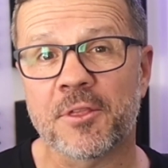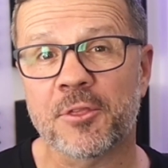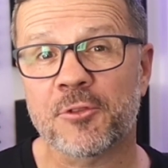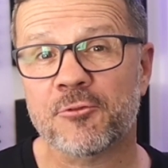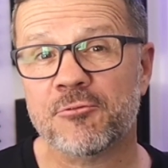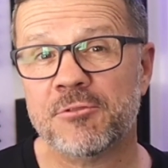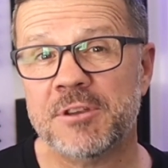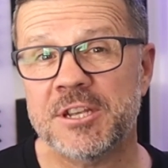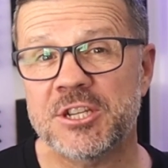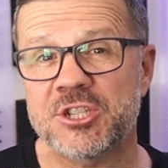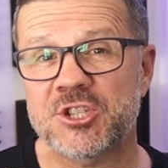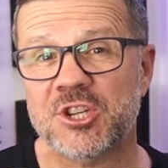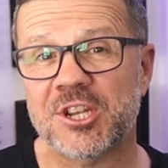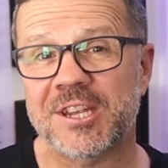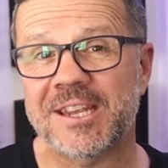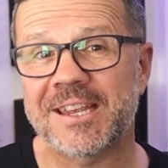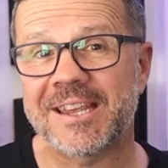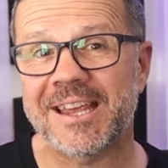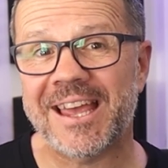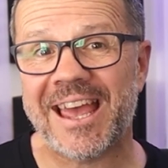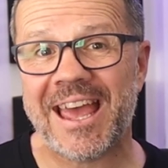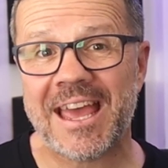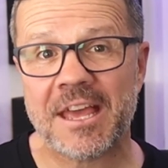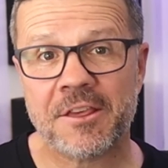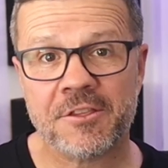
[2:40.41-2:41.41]

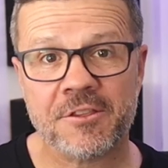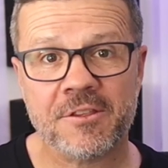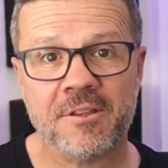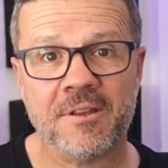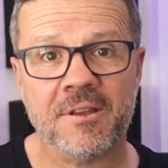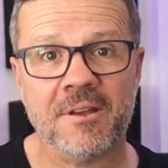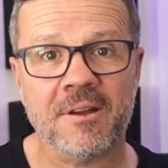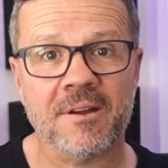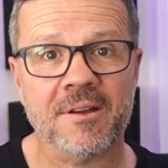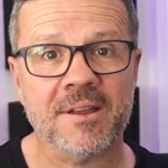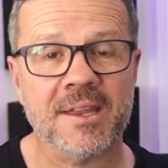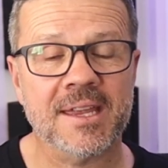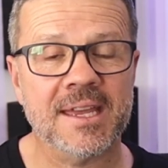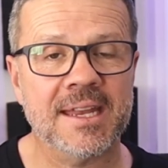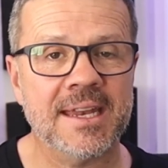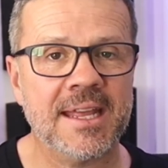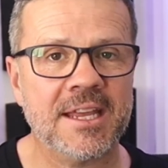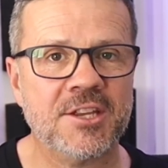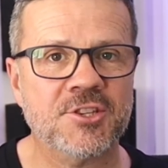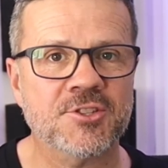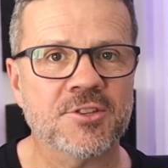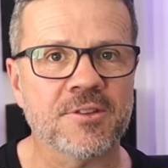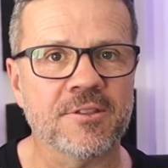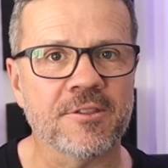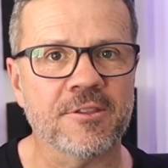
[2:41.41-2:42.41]
3G SDI
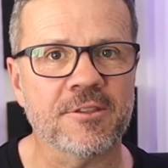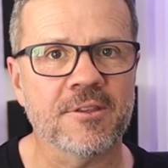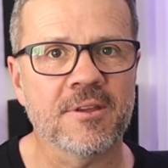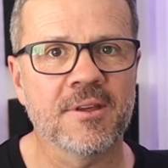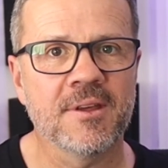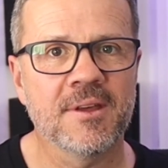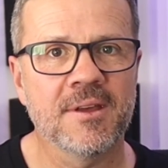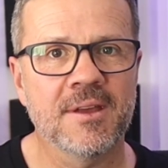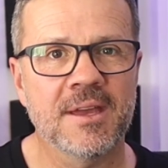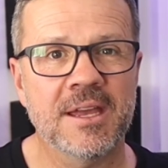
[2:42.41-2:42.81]
connections.